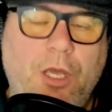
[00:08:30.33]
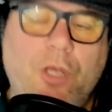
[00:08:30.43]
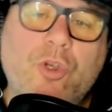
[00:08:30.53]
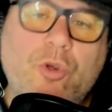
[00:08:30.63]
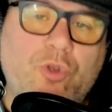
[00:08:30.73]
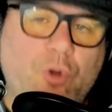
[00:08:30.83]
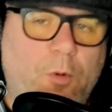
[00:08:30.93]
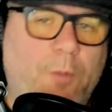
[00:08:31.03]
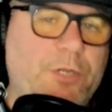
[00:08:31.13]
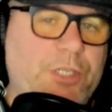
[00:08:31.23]
Use
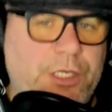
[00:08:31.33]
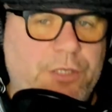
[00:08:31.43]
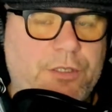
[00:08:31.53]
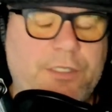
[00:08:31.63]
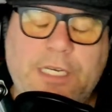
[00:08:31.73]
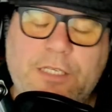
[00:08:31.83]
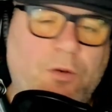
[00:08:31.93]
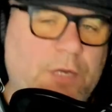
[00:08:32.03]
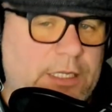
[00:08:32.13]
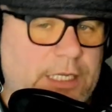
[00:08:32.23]
normal procedures. Just
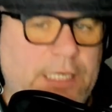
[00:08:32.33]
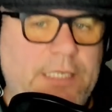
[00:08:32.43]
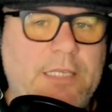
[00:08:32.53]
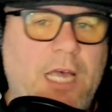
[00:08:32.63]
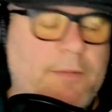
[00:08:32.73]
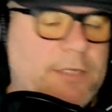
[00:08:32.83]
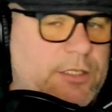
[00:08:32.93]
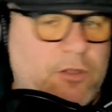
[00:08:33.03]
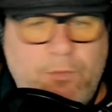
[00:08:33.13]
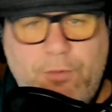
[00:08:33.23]
don't hit the E-stop.
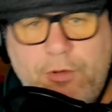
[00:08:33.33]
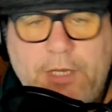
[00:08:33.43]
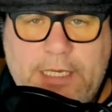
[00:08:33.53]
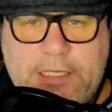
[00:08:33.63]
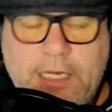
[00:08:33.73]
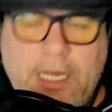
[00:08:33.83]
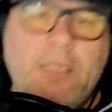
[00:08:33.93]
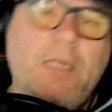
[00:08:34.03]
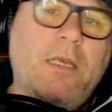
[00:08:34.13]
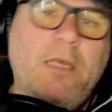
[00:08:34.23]
Just don't pull the disconnect.
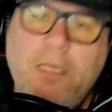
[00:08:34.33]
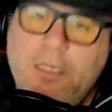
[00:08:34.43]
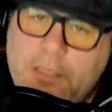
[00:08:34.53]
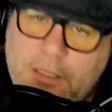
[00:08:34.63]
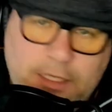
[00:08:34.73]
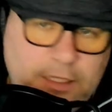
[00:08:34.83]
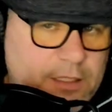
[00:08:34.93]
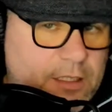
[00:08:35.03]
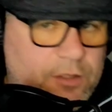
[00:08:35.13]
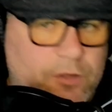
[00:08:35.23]
Just hit the
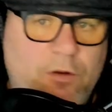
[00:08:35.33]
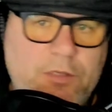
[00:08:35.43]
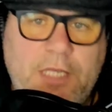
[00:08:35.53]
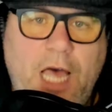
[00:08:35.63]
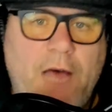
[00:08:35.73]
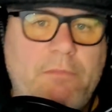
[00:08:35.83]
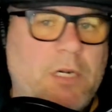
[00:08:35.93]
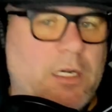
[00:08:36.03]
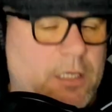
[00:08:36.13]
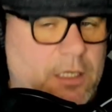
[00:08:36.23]
control stop.
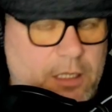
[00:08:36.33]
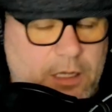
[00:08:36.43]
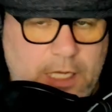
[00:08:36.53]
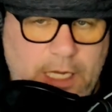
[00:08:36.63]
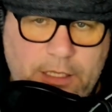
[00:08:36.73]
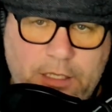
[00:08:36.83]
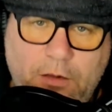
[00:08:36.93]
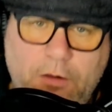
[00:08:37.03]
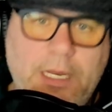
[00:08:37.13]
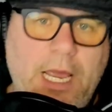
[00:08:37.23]
Let it
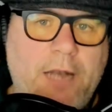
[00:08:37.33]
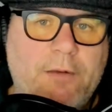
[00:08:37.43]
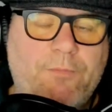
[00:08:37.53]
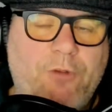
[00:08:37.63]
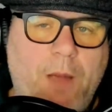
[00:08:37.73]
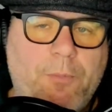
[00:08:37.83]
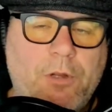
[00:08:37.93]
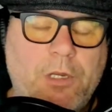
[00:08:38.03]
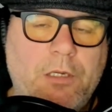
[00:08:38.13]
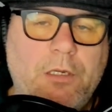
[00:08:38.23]
slow down
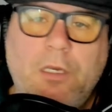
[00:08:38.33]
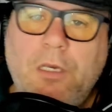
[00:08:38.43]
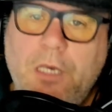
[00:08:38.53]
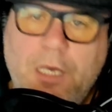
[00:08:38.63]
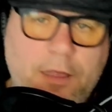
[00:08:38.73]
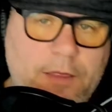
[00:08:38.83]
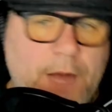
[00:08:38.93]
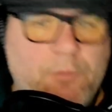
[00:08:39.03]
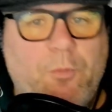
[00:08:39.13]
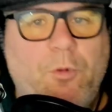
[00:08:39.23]
properly.
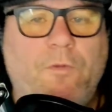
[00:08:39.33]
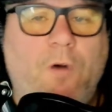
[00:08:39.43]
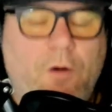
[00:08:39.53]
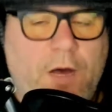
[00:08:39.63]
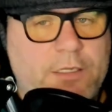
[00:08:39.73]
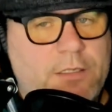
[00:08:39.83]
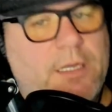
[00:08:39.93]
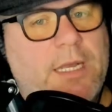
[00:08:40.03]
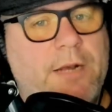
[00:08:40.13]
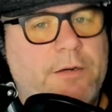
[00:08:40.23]
Then remove all
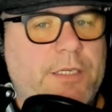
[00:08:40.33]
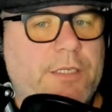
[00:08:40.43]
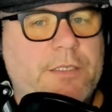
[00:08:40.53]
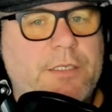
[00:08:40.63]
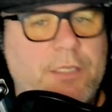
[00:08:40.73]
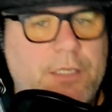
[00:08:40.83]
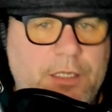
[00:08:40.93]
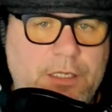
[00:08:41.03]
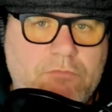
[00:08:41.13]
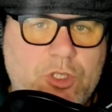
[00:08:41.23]
isolated energies.
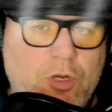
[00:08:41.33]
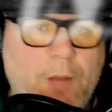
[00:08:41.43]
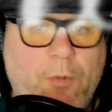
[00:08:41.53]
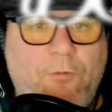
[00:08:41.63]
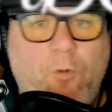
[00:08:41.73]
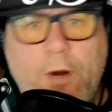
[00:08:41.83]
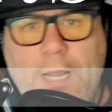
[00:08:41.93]
So number 4,